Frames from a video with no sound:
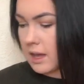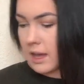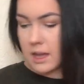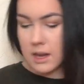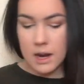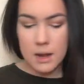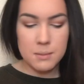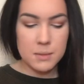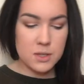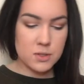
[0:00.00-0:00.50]

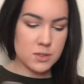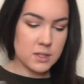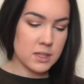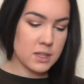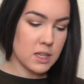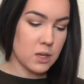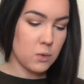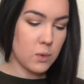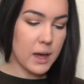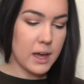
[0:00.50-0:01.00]
And I'm using
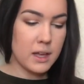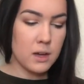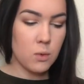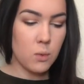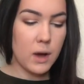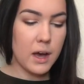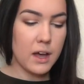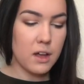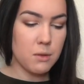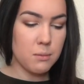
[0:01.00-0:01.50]
the Wet n
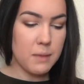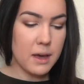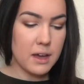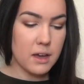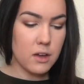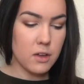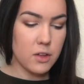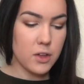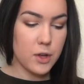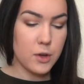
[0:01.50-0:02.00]
Wild
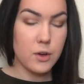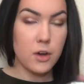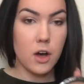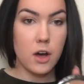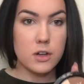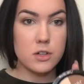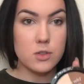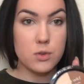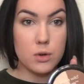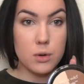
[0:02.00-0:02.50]
Mega Glow
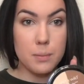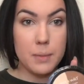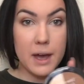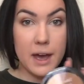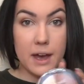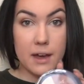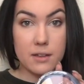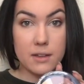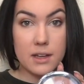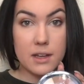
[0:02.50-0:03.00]
Contour
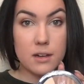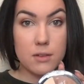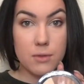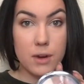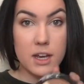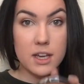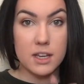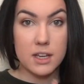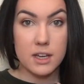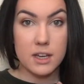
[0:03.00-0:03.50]
Palette
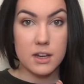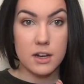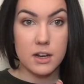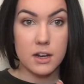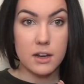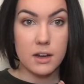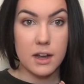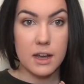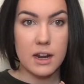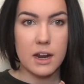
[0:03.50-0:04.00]
right
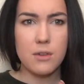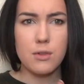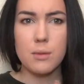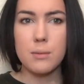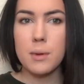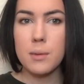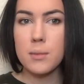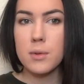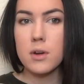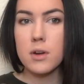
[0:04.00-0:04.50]
here. And I
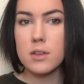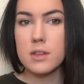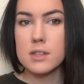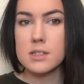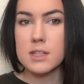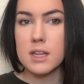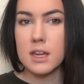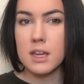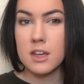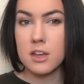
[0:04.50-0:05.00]
remember
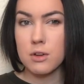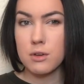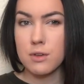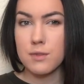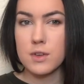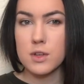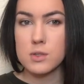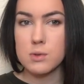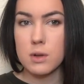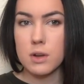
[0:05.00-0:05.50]
this getting good
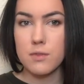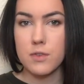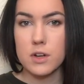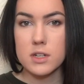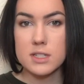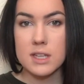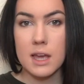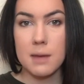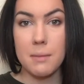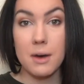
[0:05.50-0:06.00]
reviews when it
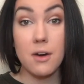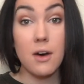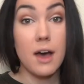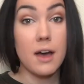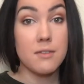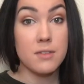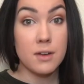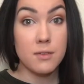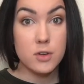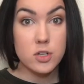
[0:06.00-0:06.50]
first came out.
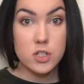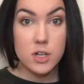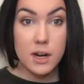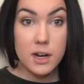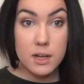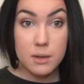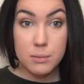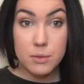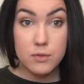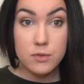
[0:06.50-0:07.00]
I've never
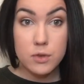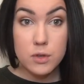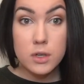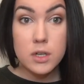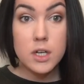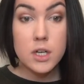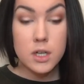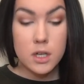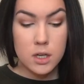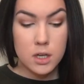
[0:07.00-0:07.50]
tried it
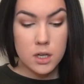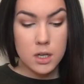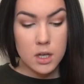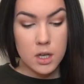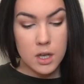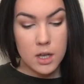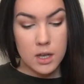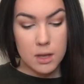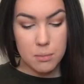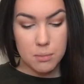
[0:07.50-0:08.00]
before.
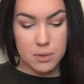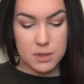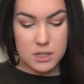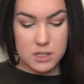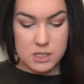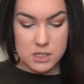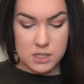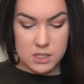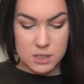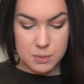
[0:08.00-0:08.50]
But
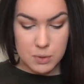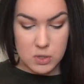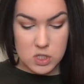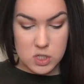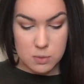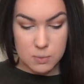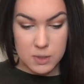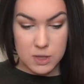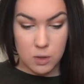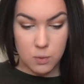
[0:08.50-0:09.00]
this is
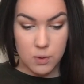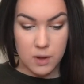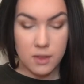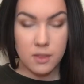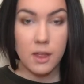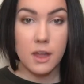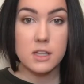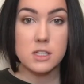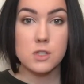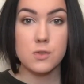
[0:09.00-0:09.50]
supposed to be the
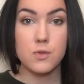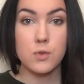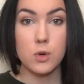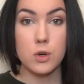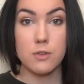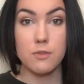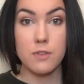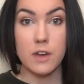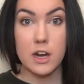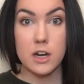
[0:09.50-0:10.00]
one that's
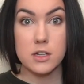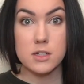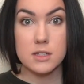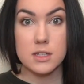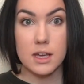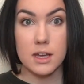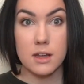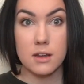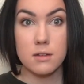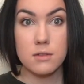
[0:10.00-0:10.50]
for fair
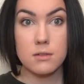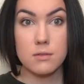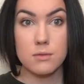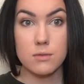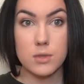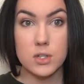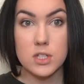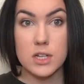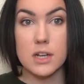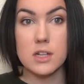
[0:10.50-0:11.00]
skin,
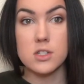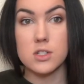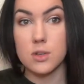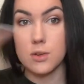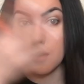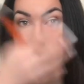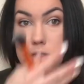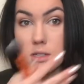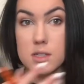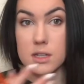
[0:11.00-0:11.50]
which as you
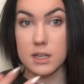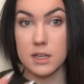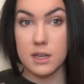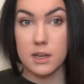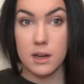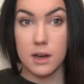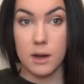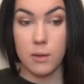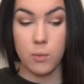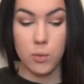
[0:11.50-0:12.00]
can
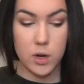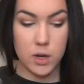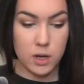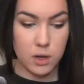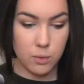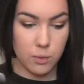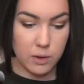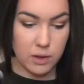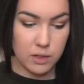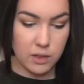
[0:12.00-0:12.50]
see, I'm
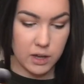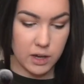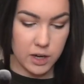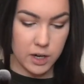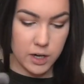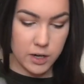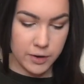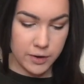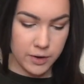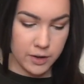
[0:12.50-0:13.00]
working with
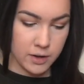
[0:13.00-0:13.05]
here.